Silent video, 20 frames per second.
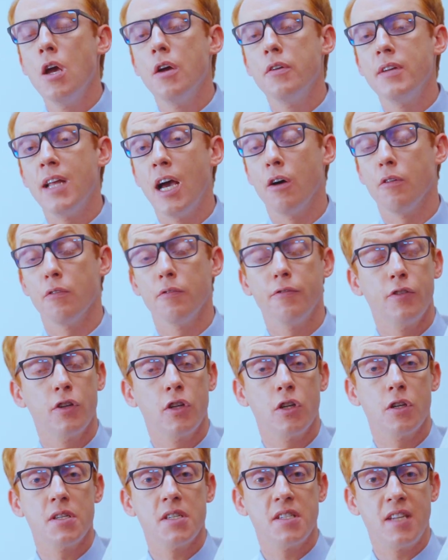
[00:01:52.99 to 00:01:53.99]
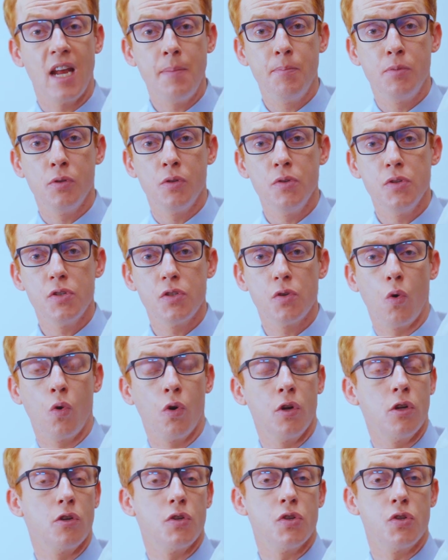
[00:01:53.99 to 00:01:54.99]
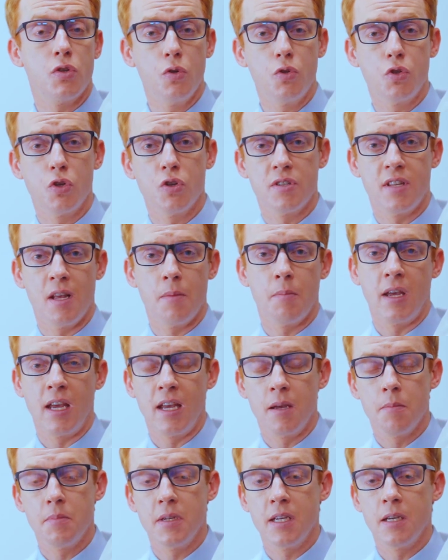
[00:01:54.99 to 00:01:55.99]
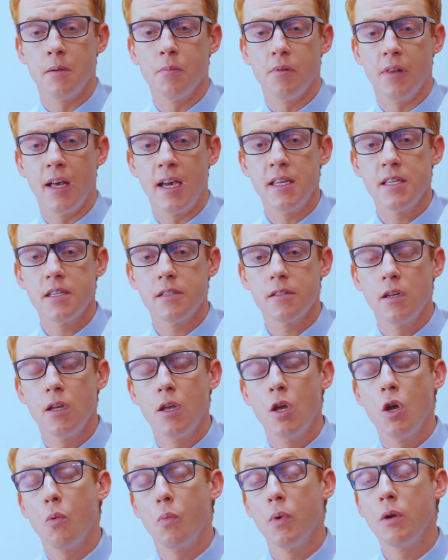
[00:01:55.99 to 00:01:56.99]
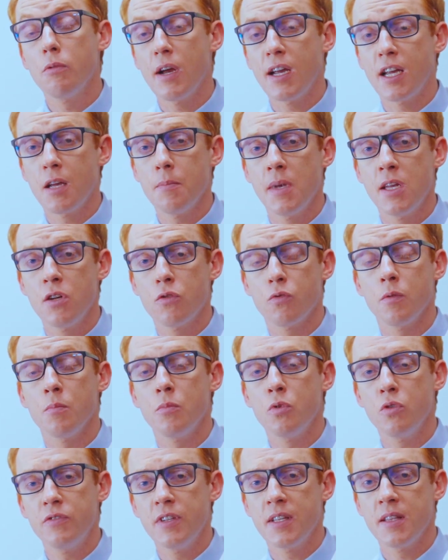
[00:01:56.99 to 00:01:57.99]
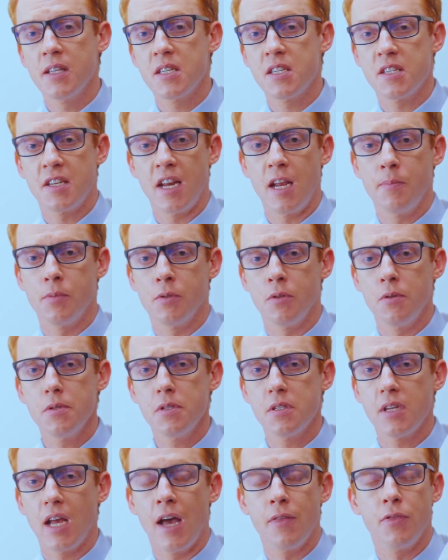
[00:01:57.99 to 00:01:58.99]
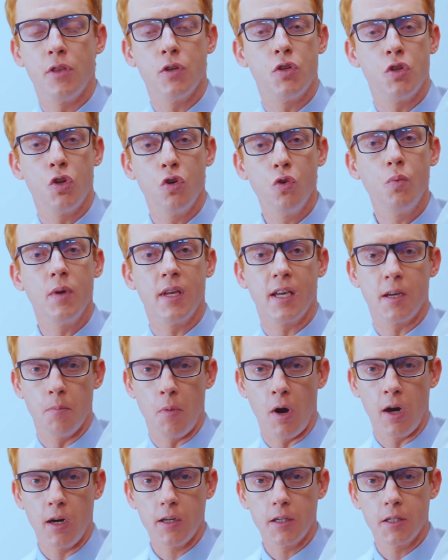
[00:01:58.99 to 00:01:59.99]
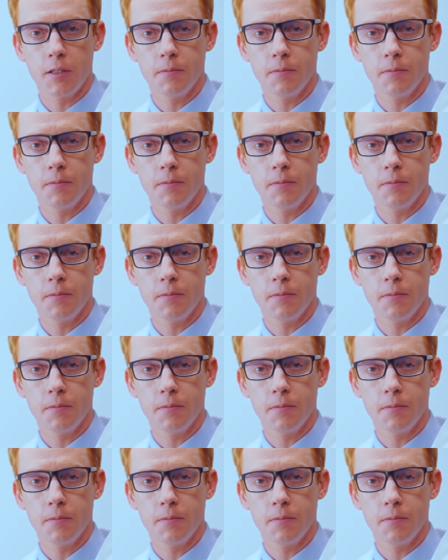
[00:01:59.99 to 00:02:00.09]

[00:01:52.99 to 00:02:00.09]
Now, for your staples or your sutures that may be in place, we recommend removing the staples at the 2-week mark.